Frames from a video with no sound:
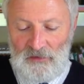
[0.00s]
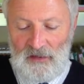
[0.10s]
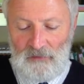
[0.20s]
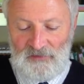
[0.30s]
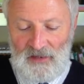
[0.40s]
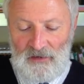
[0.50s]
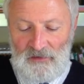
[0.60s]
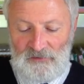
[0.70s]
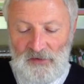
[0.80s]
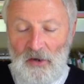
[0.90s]
that comes out of
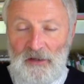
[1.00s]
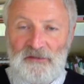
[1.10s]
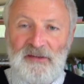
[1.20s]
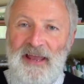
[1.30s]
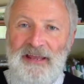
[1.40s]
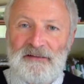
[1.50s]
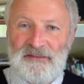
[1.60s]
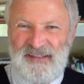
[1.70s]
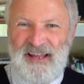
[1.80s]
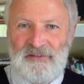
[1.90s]
the Tiger tank?
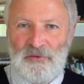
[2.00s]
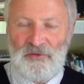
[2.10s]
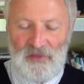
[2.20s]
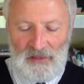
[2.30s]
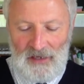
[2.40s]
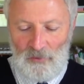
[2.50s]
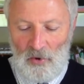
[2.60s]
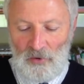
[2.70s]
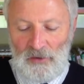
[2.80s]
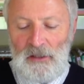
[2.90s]
Does that sort of thing go
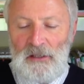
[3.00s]
on?